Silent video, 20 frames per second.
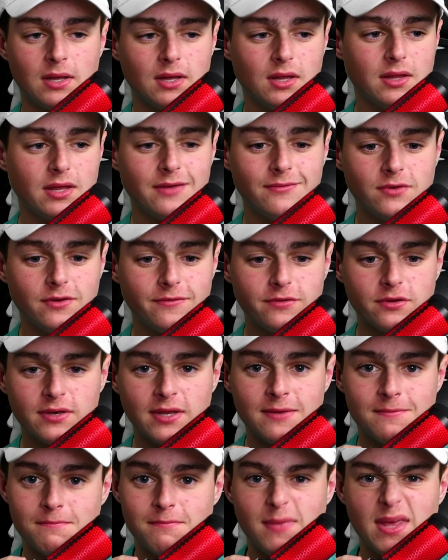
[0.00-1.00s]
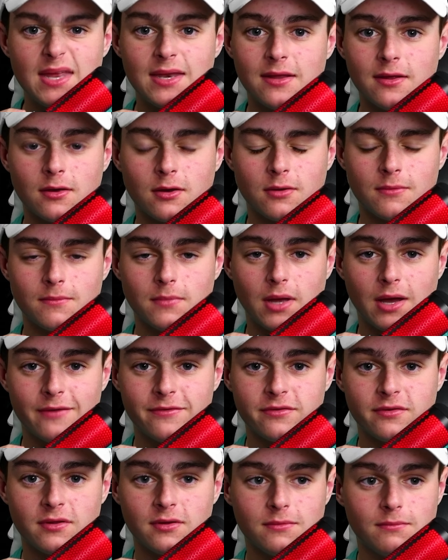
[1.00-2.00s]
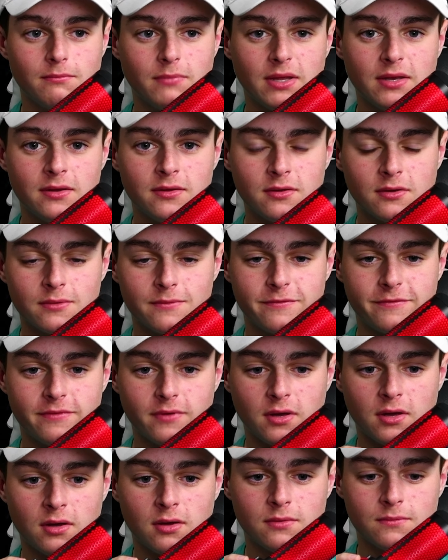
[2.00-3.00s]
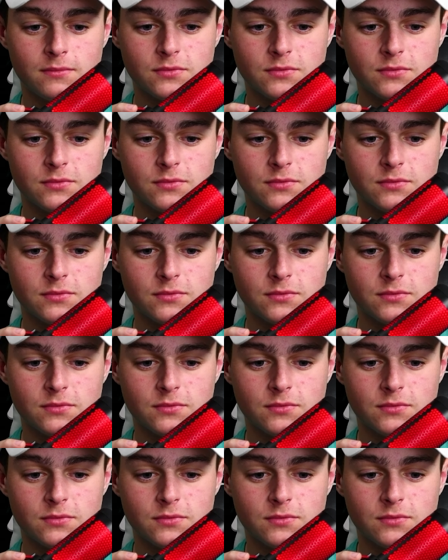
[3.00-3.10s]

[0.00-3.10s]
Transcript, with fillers: even if you did medium, I've seen medium uh,